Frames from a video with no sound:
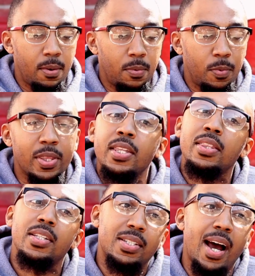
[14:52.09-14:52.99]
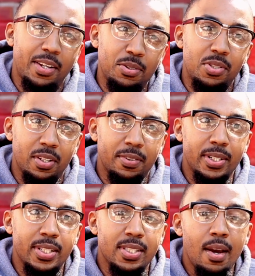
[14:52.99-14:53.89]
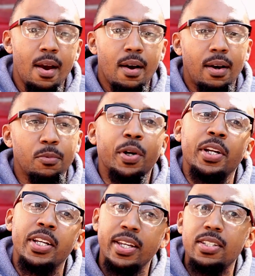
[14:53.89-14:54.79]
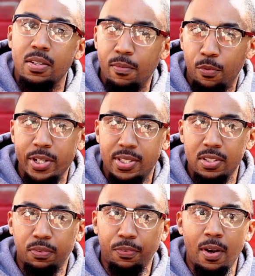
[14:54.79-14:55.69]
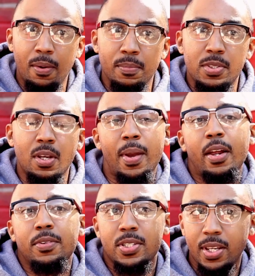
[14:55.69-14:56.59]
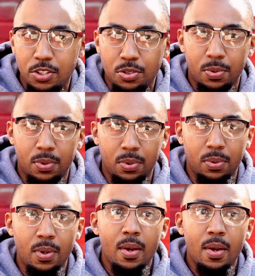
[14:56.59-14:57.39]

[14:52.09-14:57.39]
within this docuseries we're gonna get some voices from some heterosexual